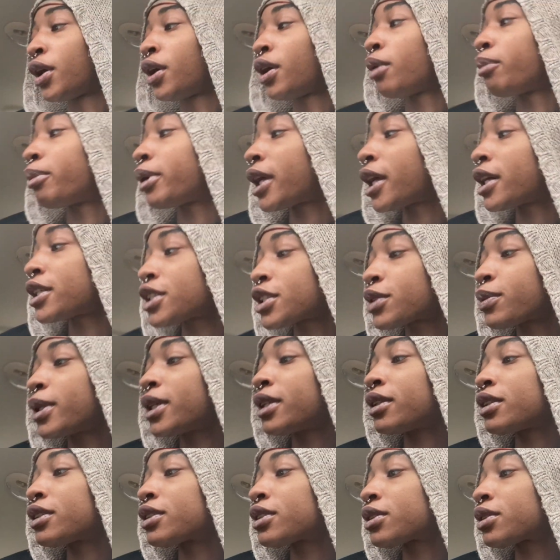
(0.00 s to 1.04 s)
But I just went in
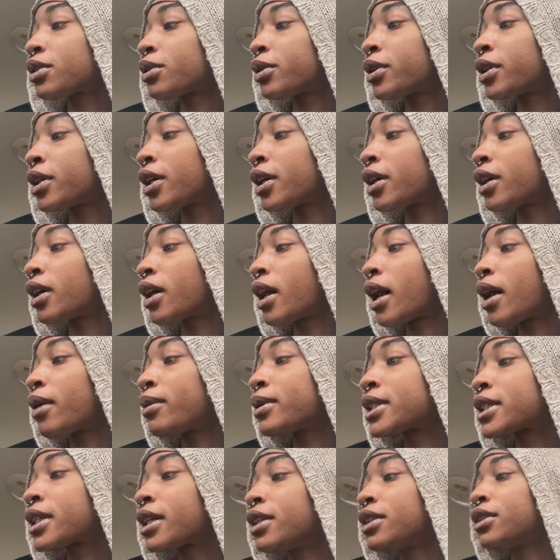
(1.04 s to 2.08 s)
the store. I was
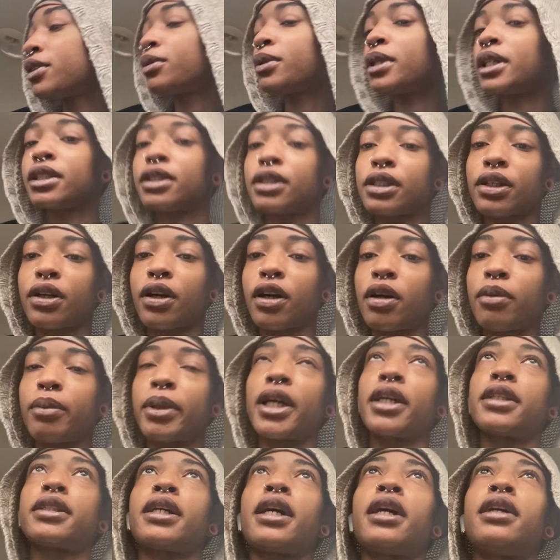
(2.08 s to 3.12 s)
going to do Instacart, but I
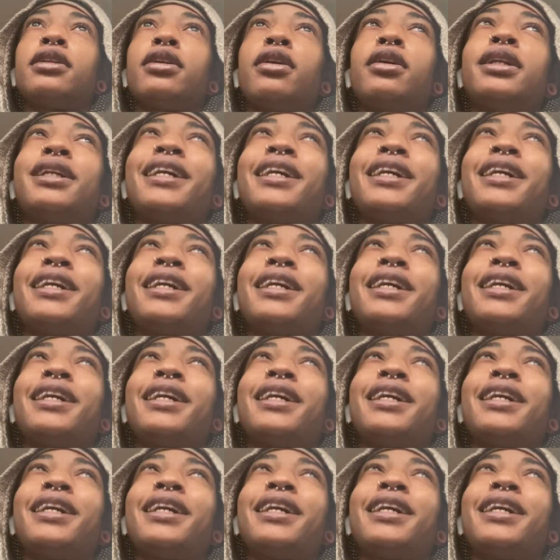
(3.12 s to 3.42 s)
signed on.